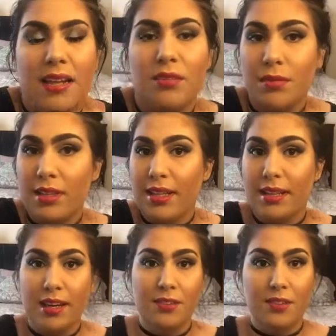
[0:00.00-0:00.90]
I don't
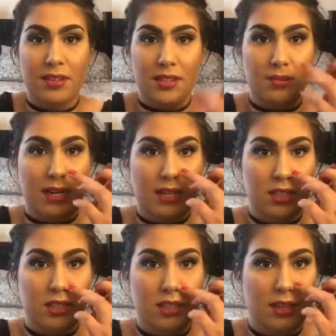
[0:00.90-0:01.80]
really care for this one
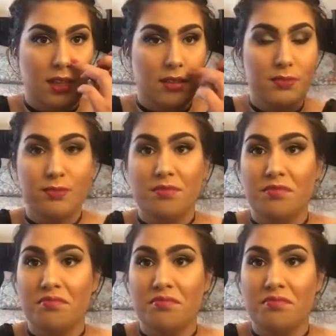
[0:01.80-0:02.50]
actually.